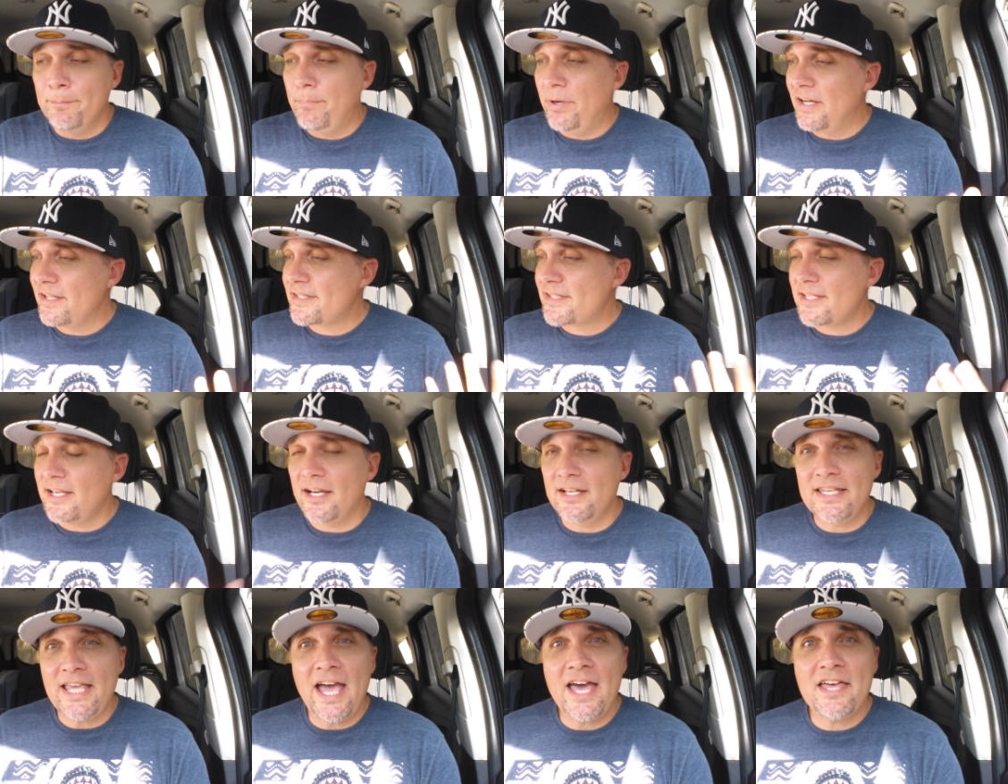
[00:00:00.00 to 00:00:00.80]
But
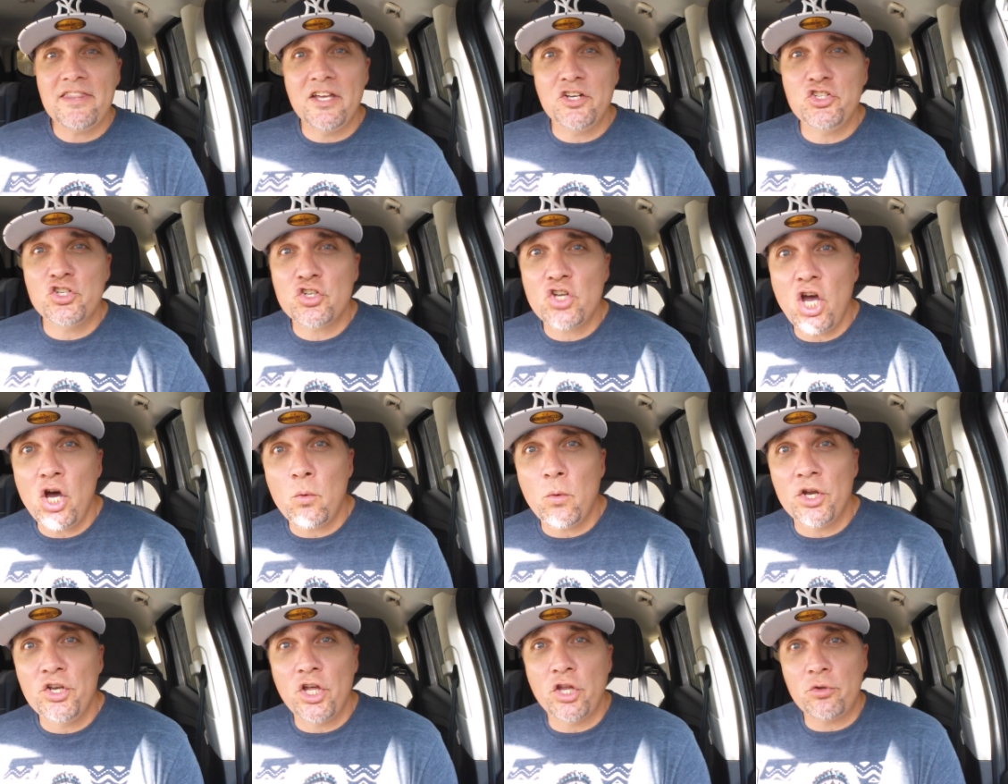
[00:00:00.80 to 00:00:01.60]
yeah, there you
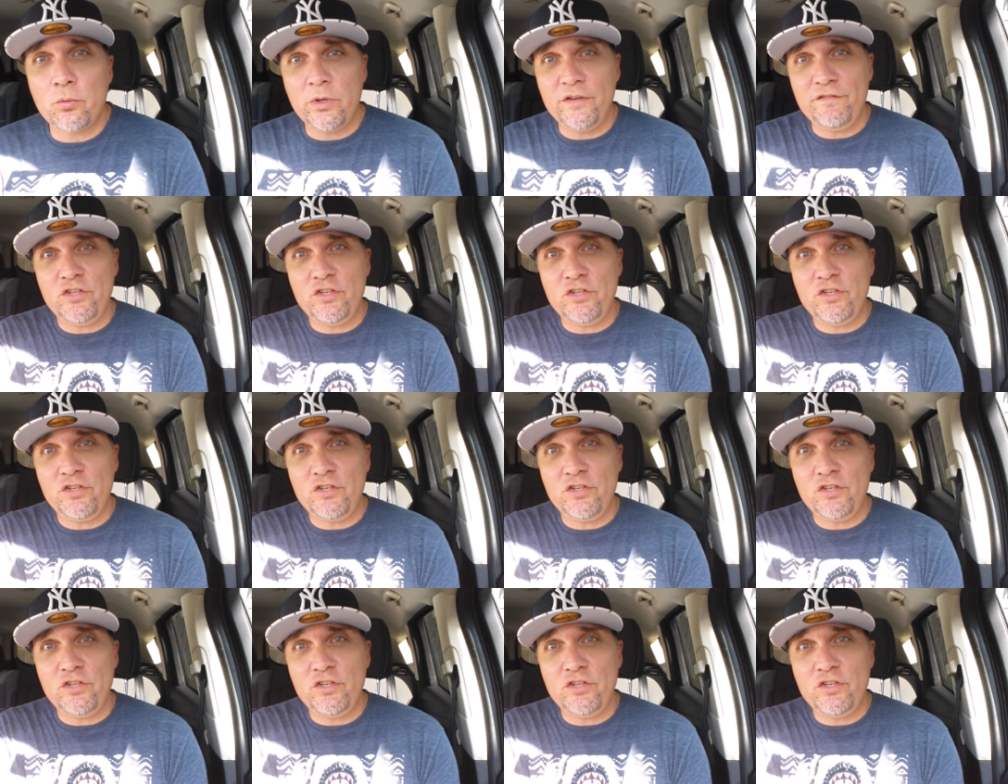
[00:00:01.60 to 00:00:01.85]
go. Another